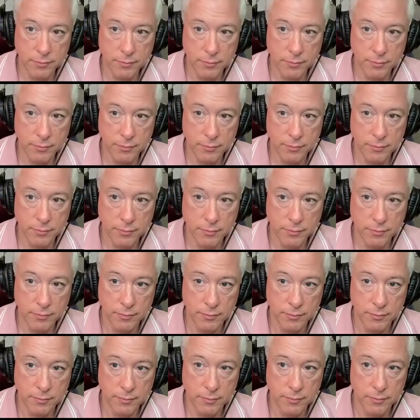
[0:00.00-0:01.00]

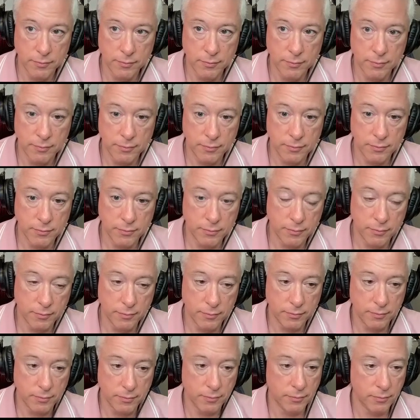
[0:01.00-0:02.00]

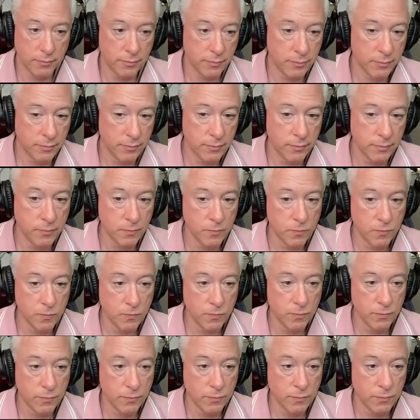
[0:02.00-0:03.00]

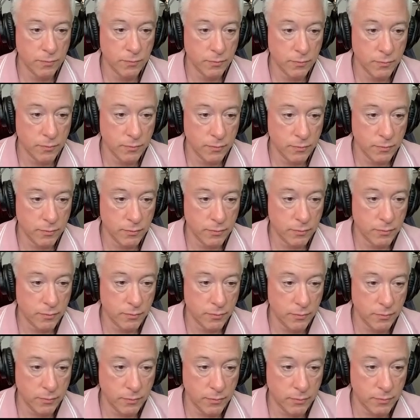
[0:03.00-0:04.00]

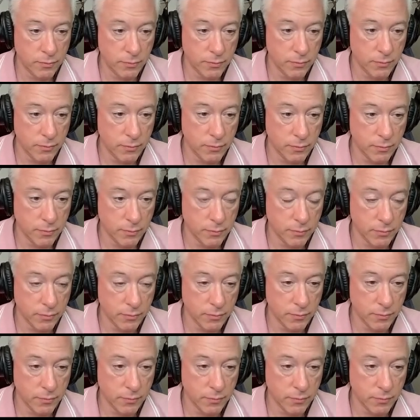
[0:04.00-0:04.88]
No words are spoken by the person on screen.